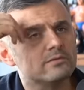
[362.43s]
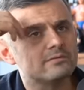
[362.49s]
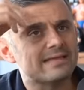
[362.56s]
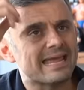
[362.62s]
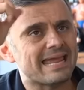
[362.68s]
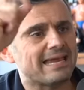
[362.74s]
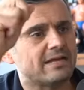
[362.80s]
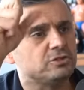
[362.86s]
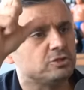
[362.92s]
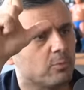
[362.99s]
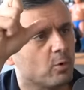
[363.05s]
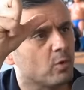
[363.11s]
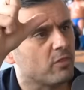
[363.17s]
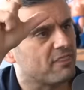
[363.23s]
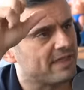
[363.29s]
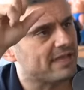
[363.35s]

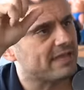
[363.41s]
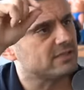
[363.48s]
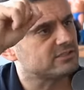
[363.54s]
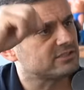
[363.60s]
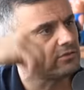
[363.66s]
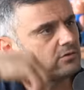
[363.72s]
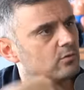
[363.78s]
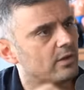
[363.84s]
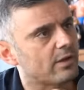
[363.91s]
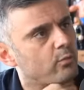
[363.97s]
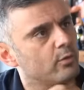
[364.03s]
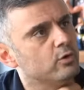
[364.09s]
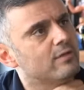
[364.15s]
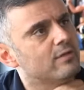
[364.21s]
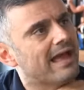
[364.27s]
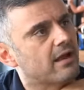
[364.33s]
tangible things? Like, were
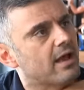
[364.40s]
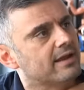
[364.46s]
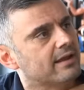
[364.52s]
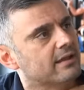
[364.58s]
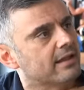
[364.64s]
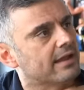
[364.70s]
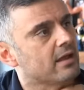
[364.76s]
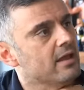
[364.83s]
you that kind of like,